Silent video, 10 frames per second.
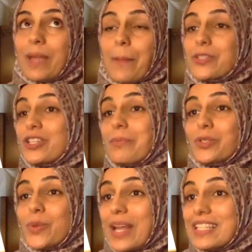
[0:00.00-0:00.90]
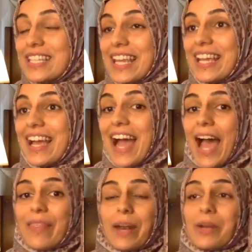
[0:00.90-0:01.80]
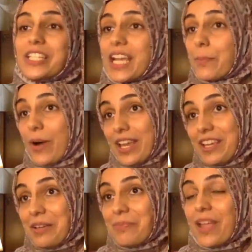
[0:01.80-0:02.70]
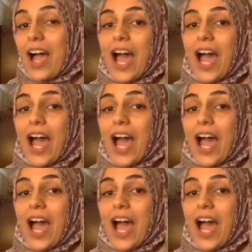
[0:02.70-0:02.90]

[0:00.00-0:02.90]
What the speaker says: It'll be episode number 20. And then I'm going to take a break.